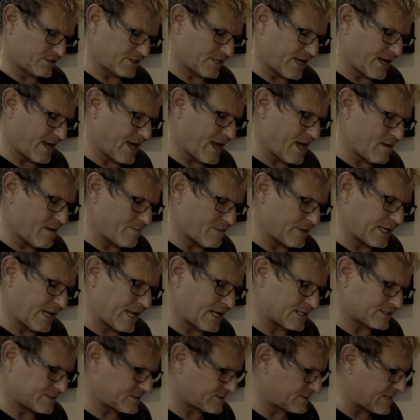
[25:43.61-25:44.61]
say, hey, but
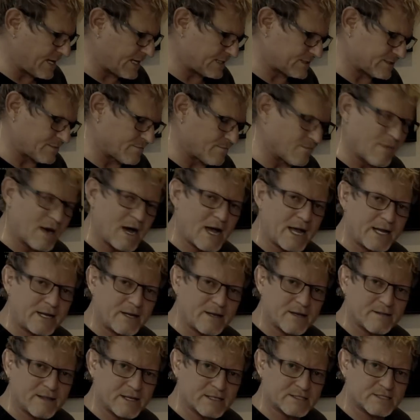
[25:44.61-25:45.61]
that's a
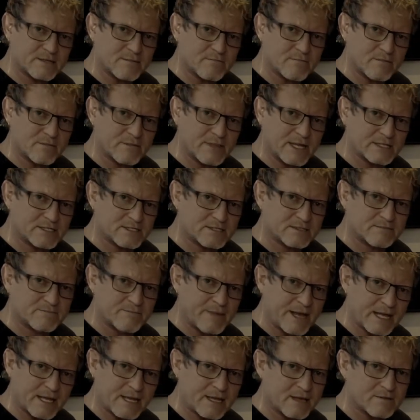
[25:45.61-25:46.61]
minor, that's
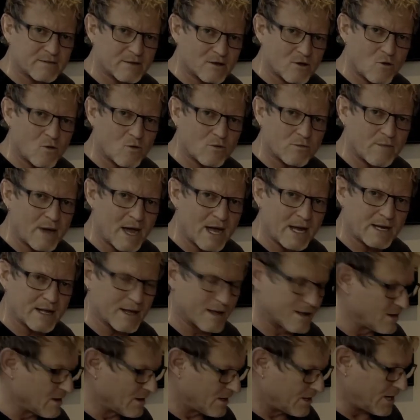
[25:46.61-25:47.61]
making the chord minor.